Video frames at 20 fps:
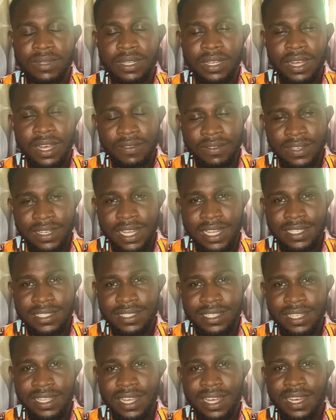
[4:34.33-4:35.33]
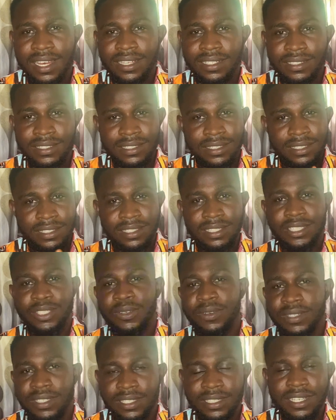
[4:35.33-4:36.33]
have a nice day and see
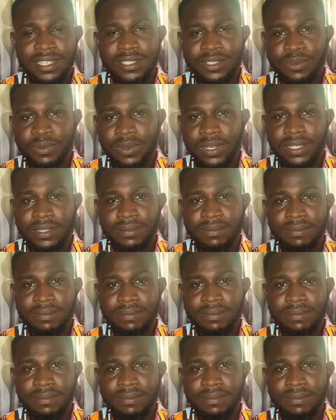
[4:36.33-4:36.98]
you on the next one.